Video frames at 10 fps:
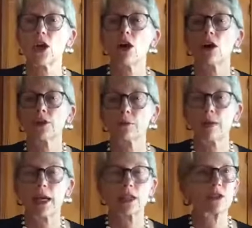on the
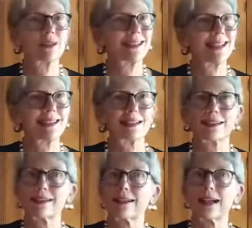bass because he's
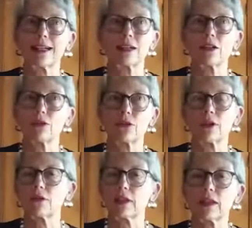kind of knows
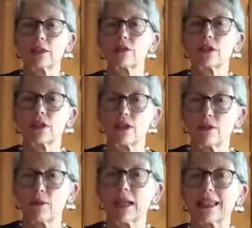everything there is to know
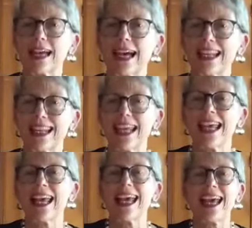about that.
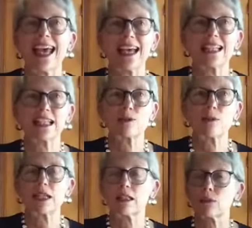And he's
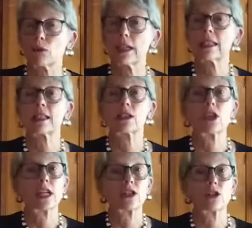made some great
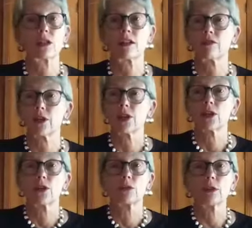suggestions of
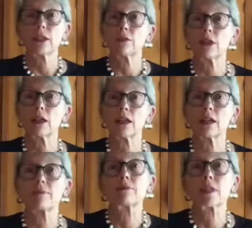really
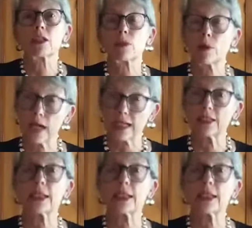um, surprisingly